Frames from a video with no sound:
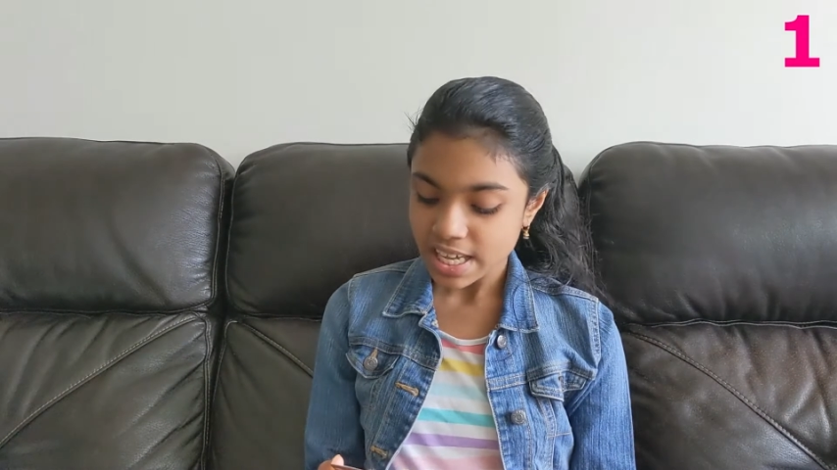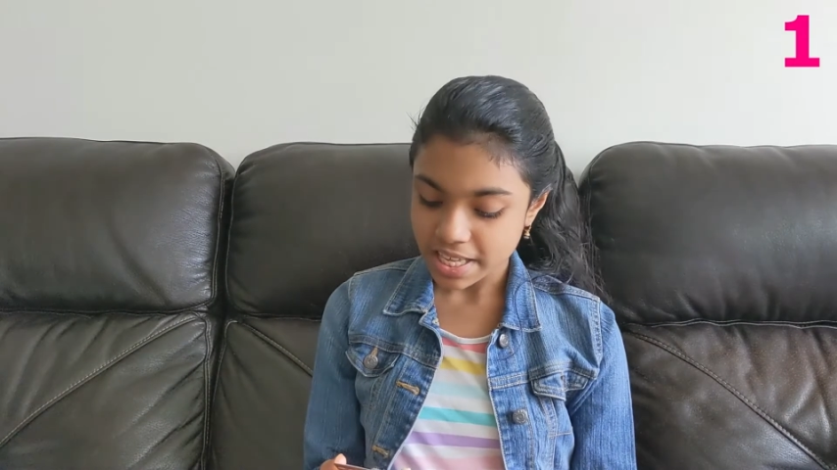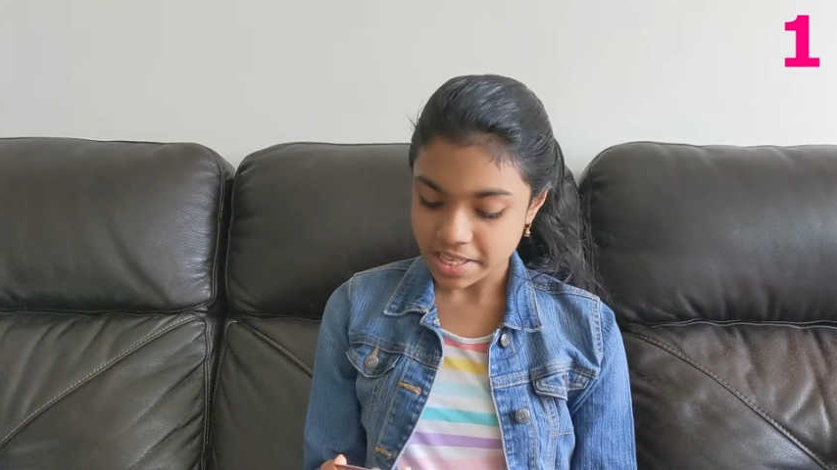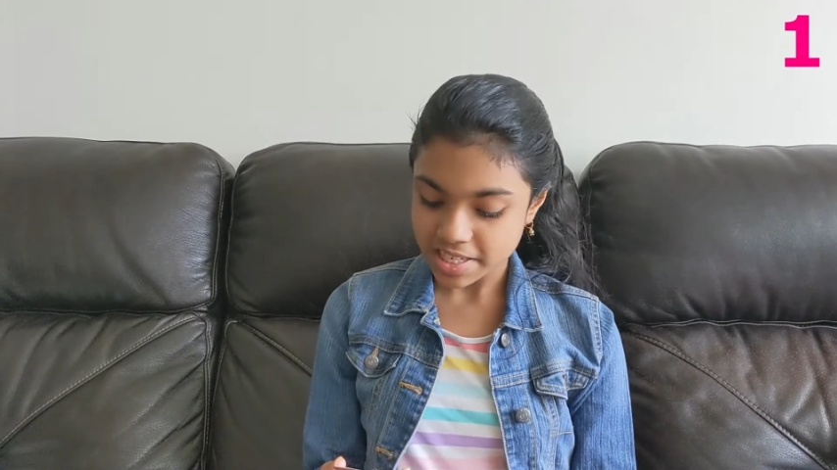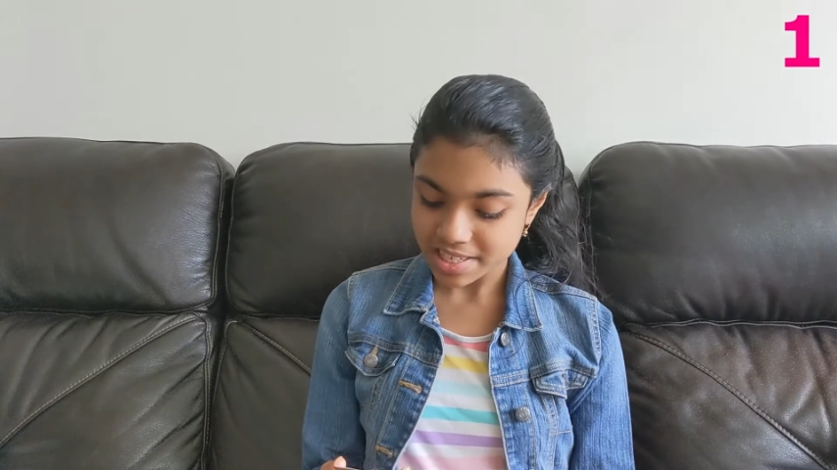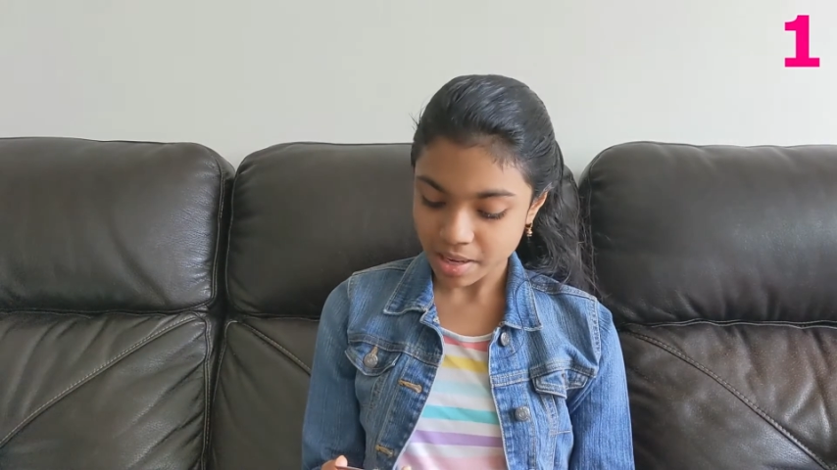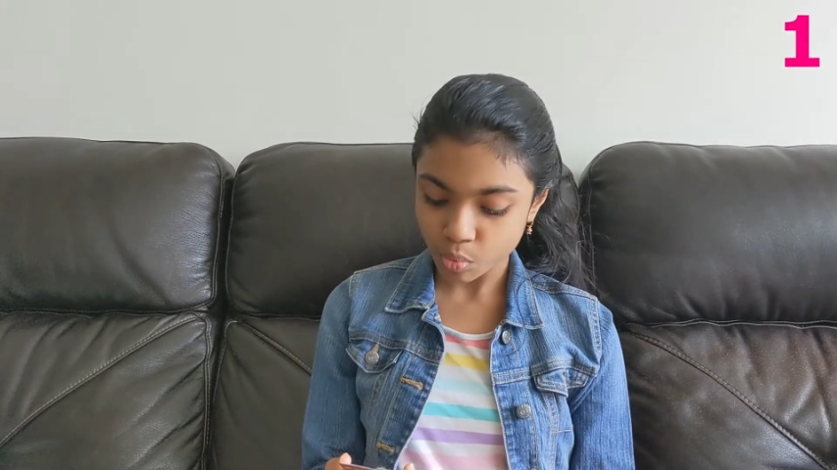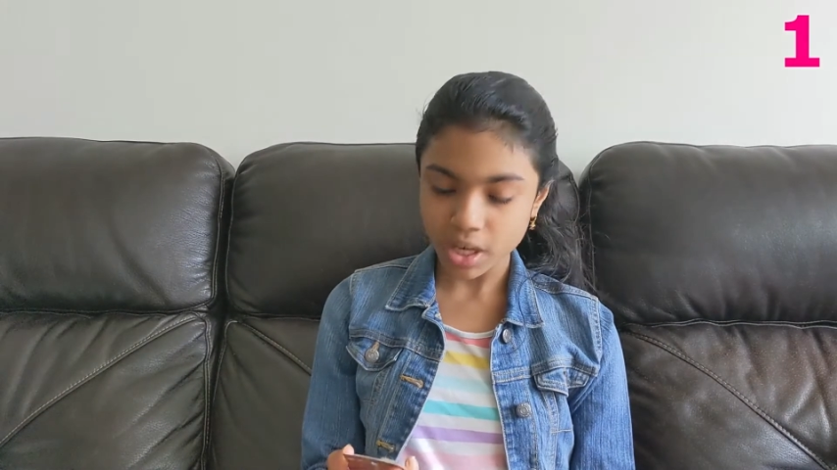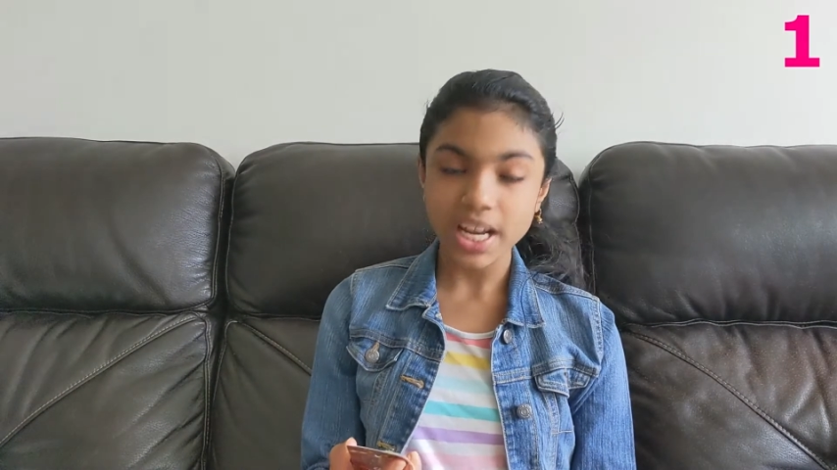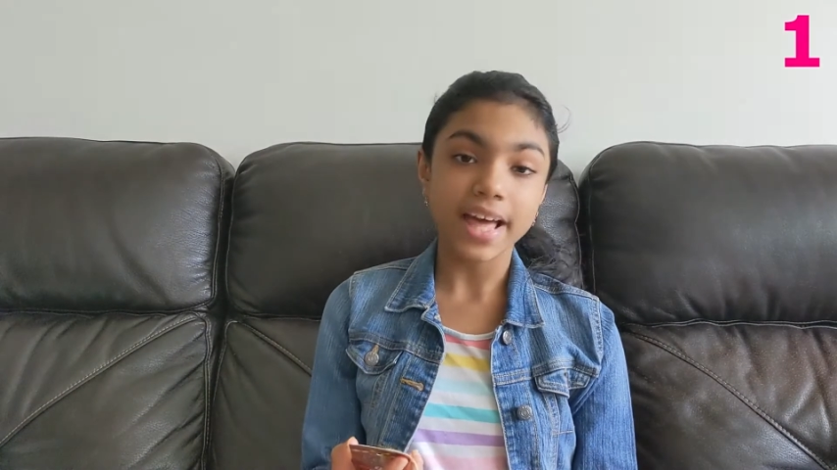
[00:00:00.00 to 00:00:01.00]
in
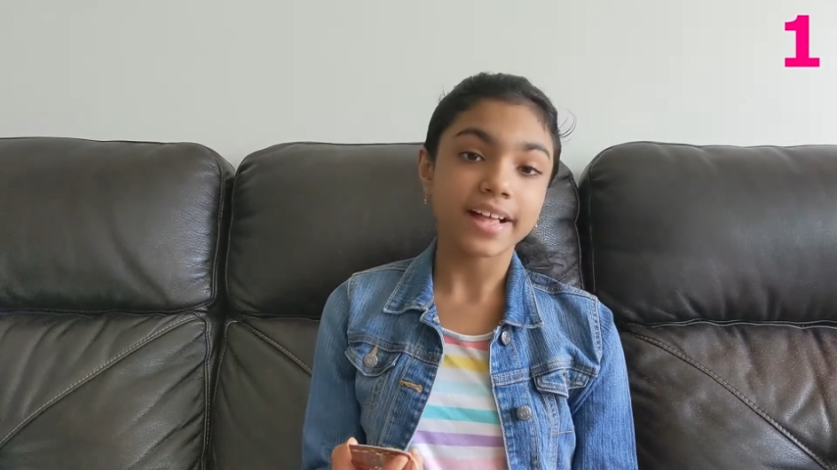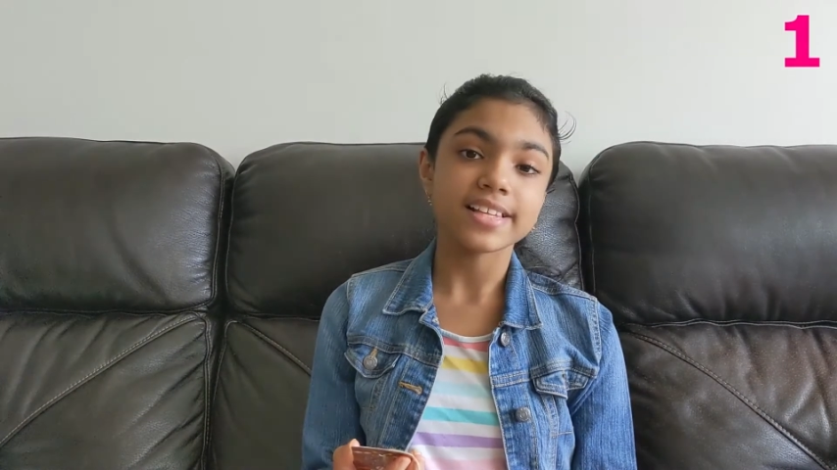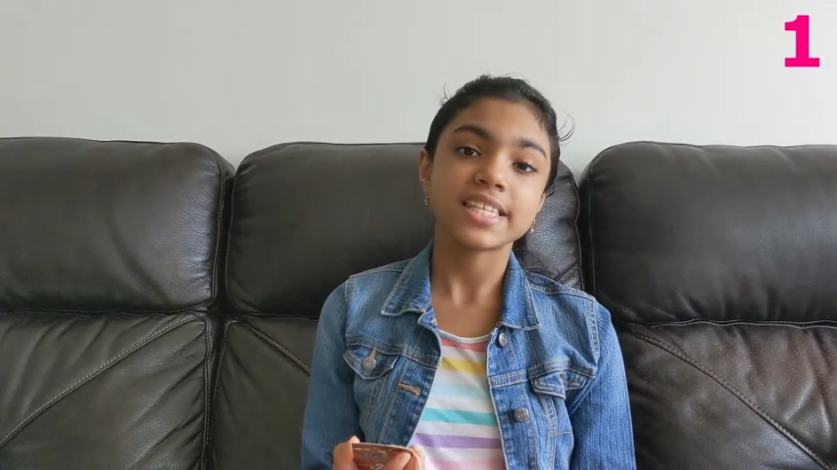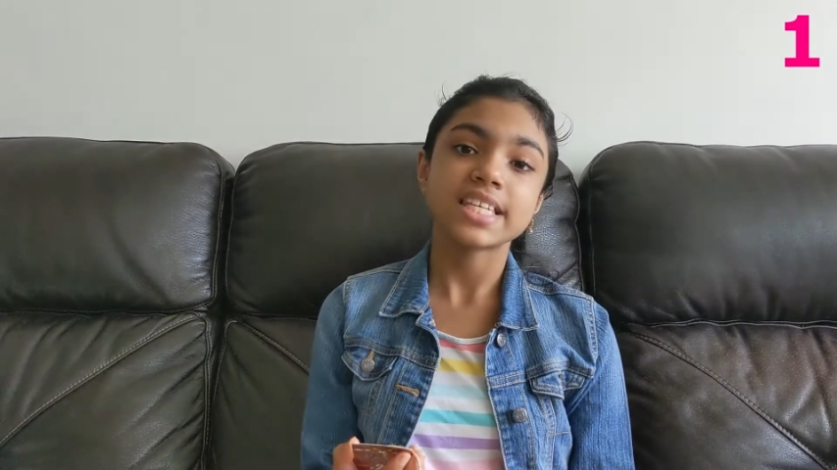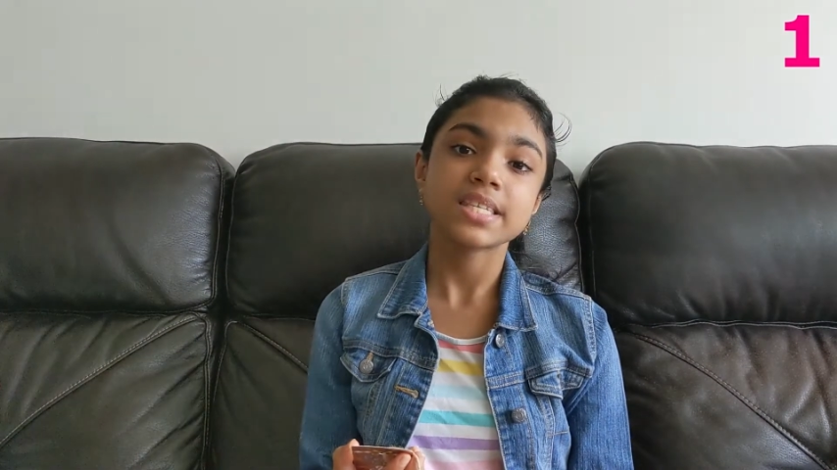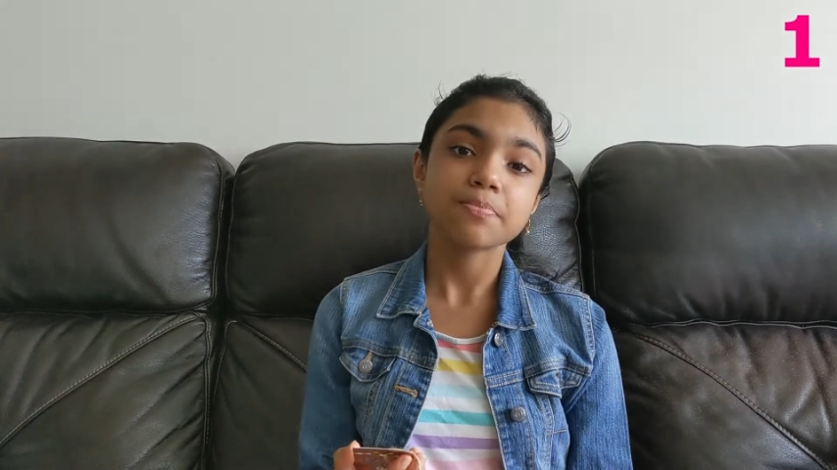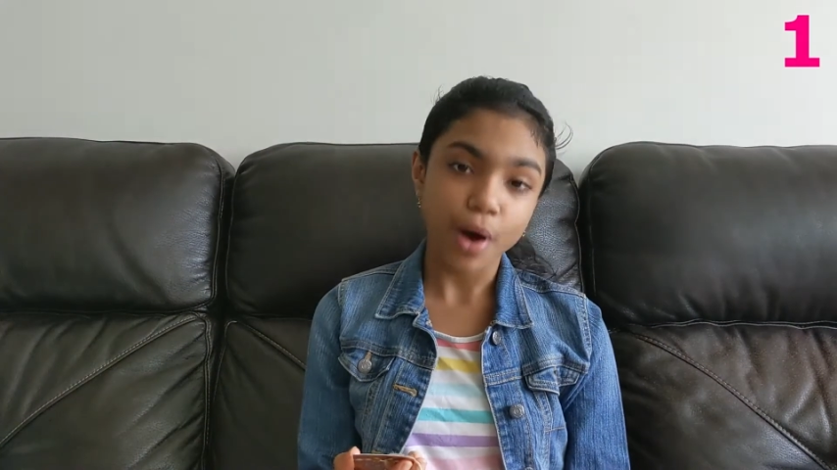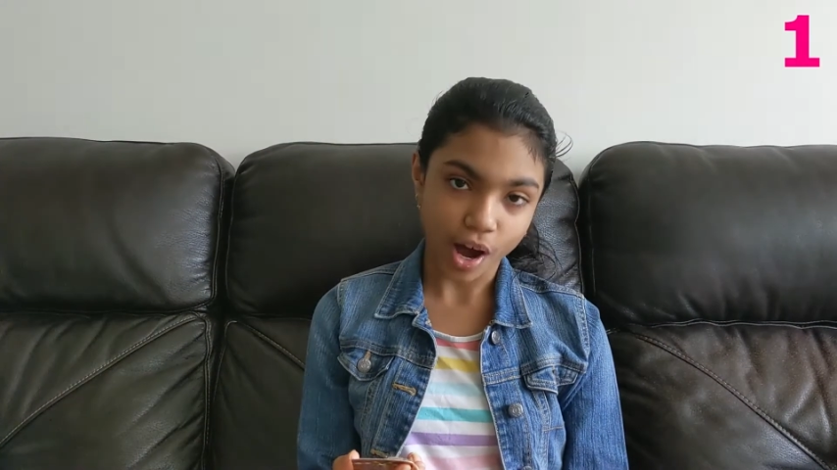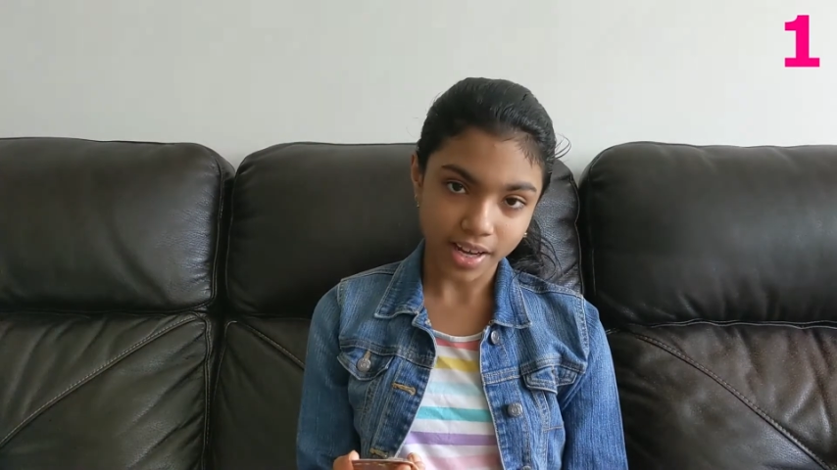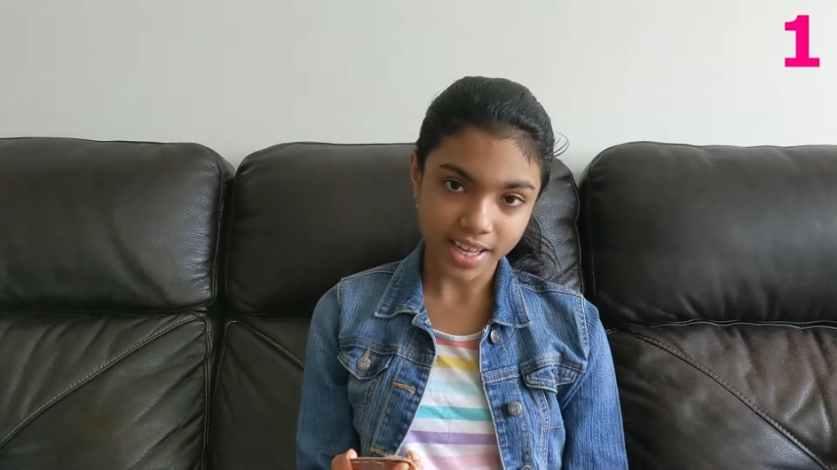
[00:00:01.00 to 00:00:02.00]
someone else's
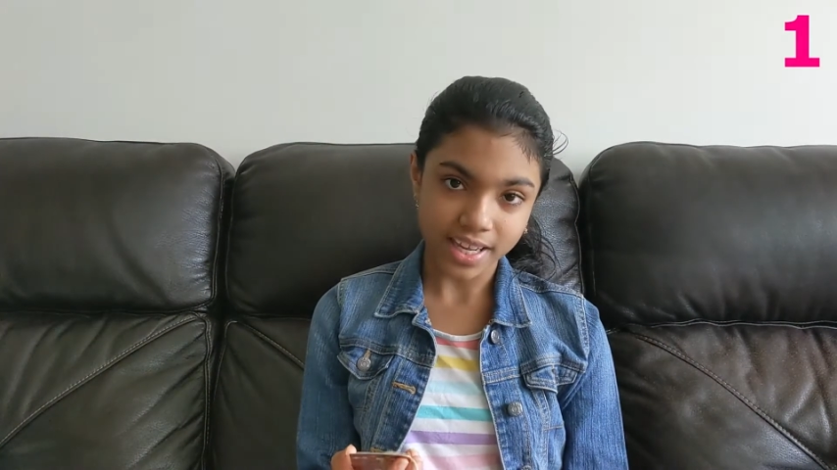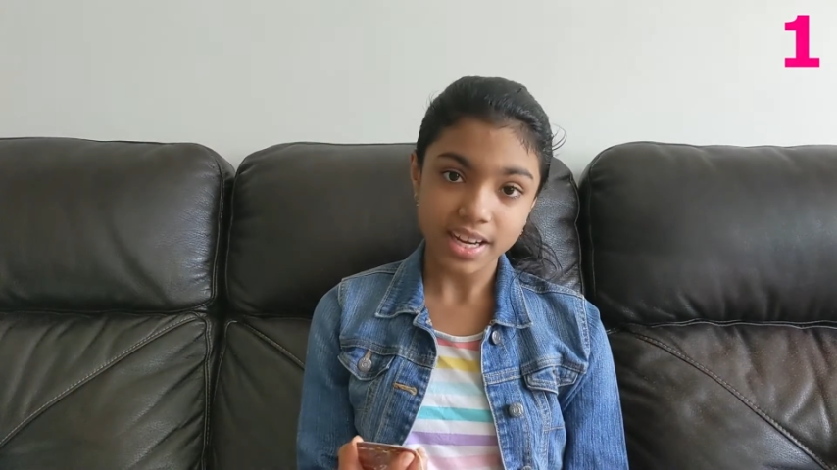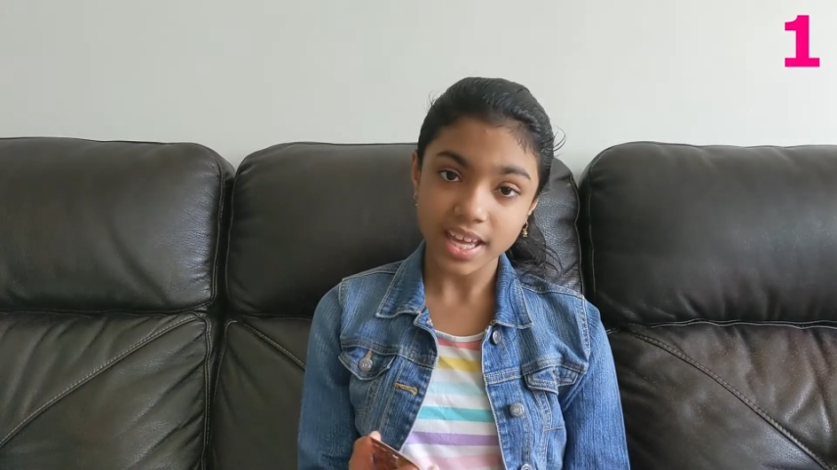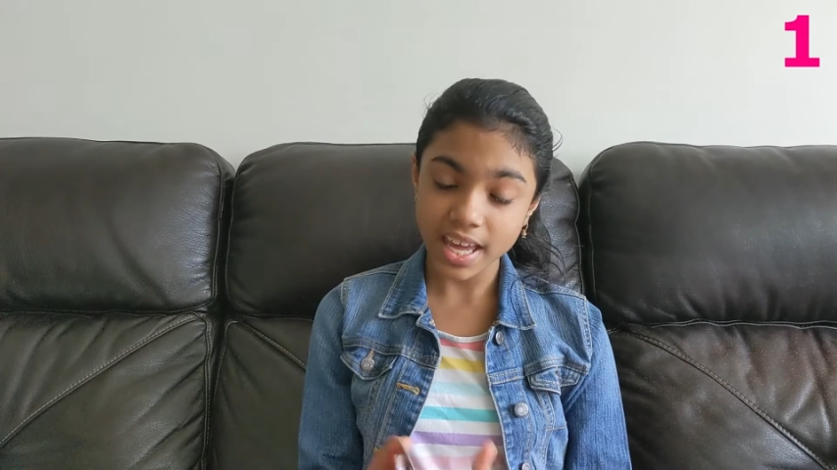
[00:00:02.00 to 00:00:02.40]
pocket.